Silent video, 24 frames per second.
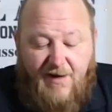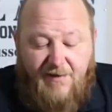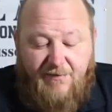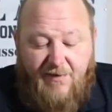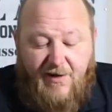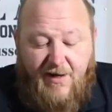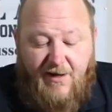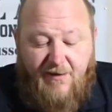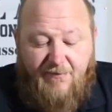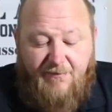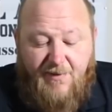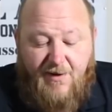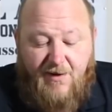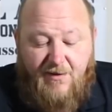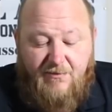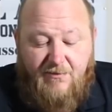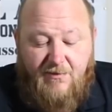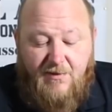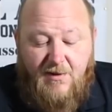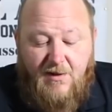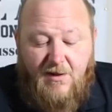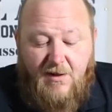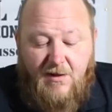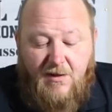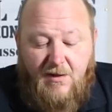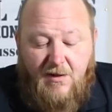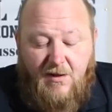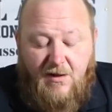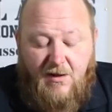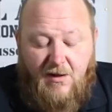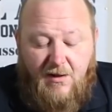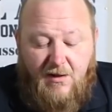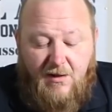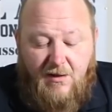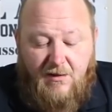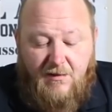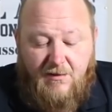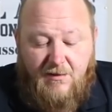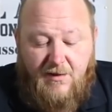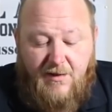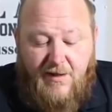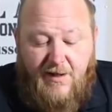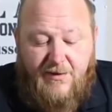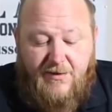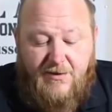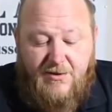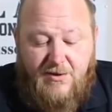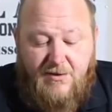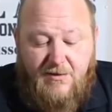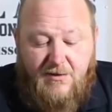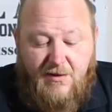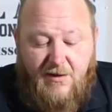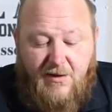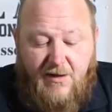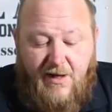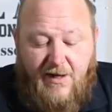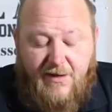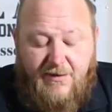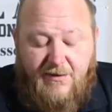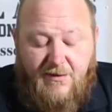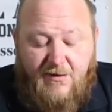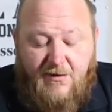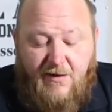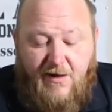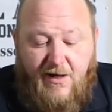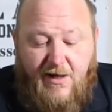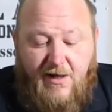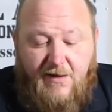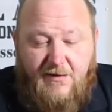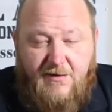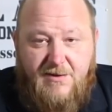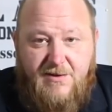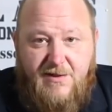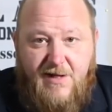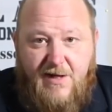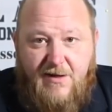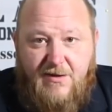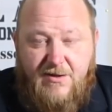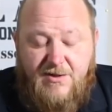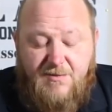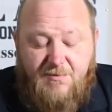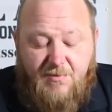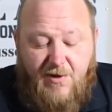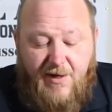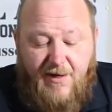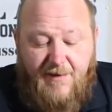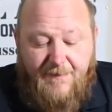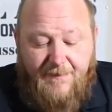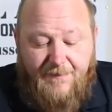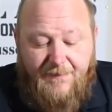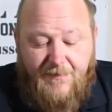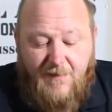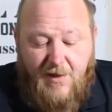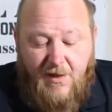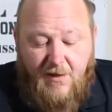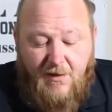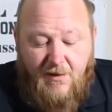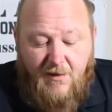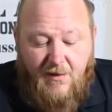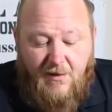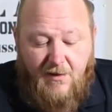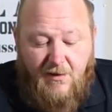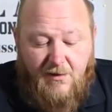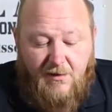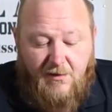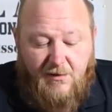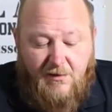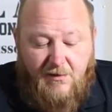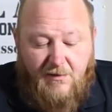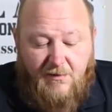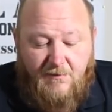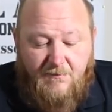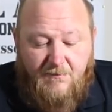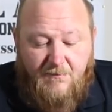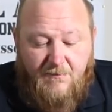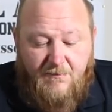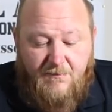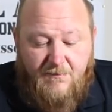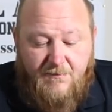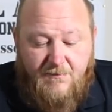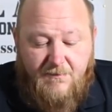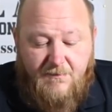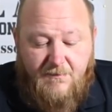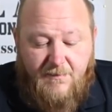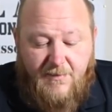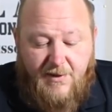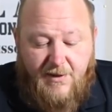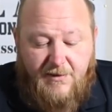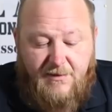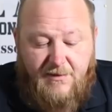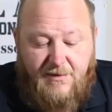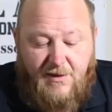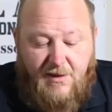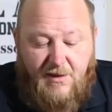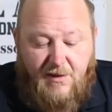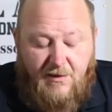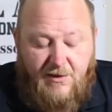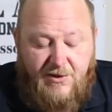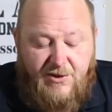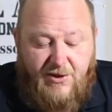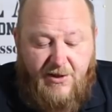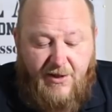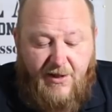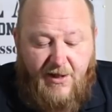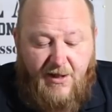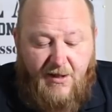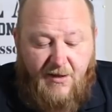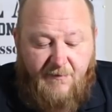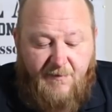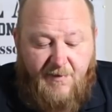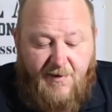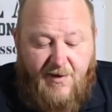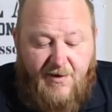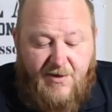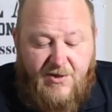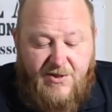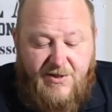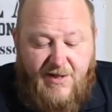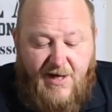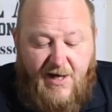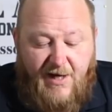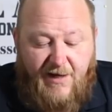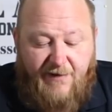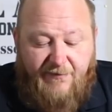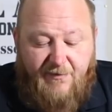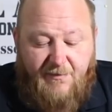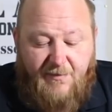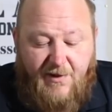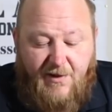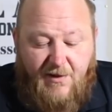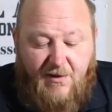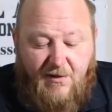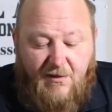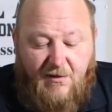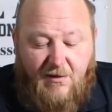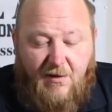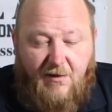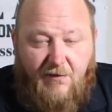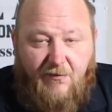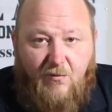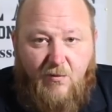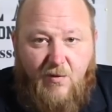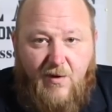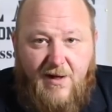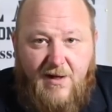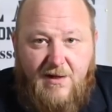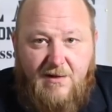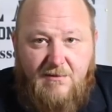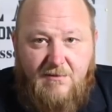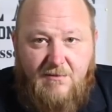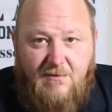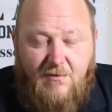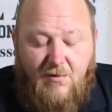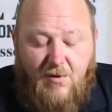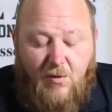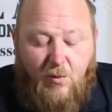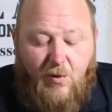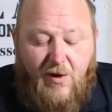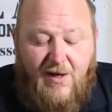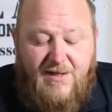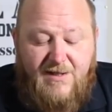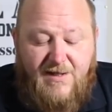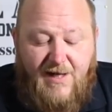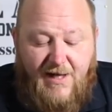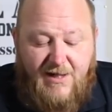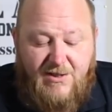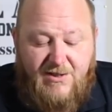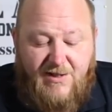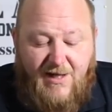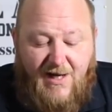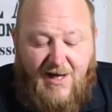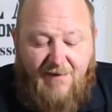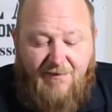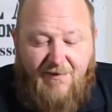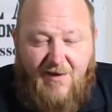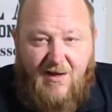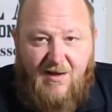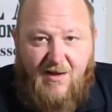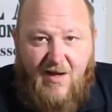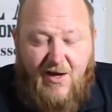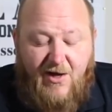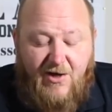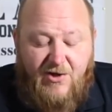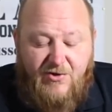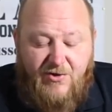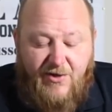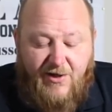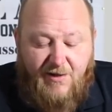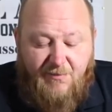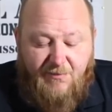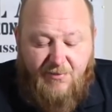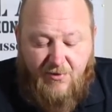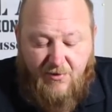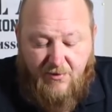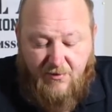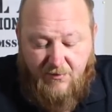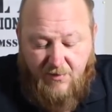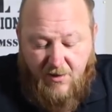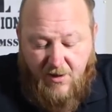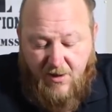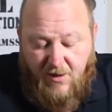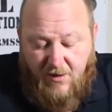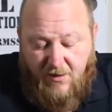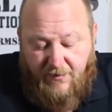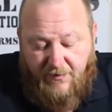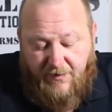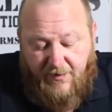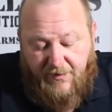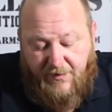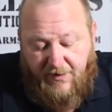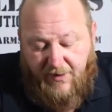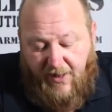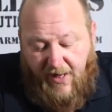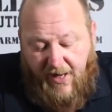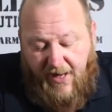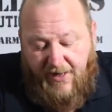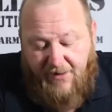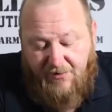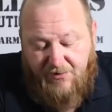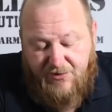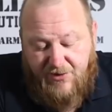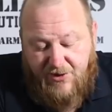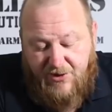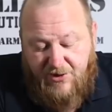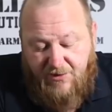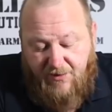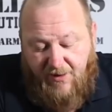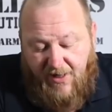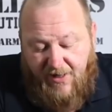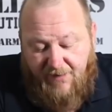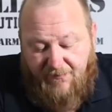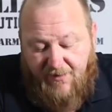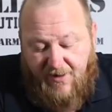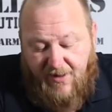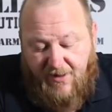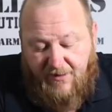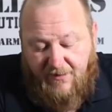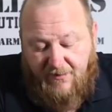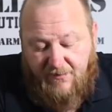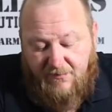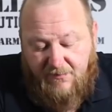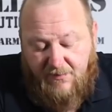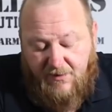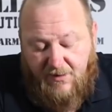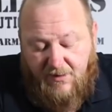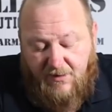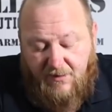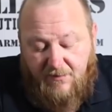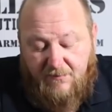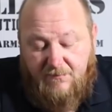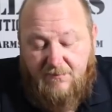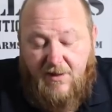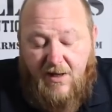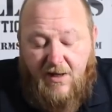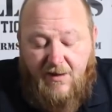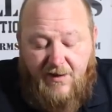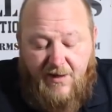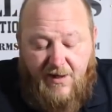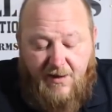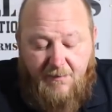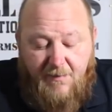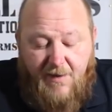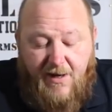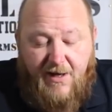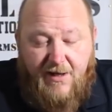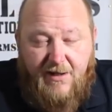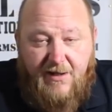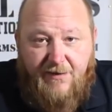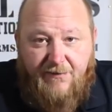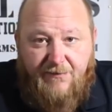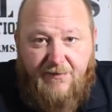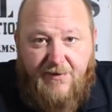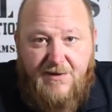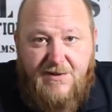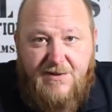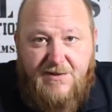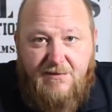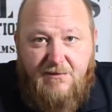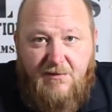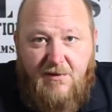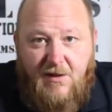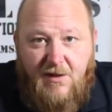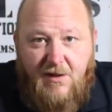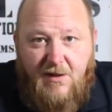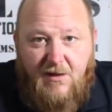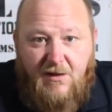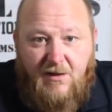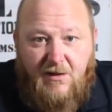5.5-pound connector and the standard spring. But at least you can get a little bit of understanding from here of what it takes to have that lighter trigger pull, that the angles that you have on that make a difference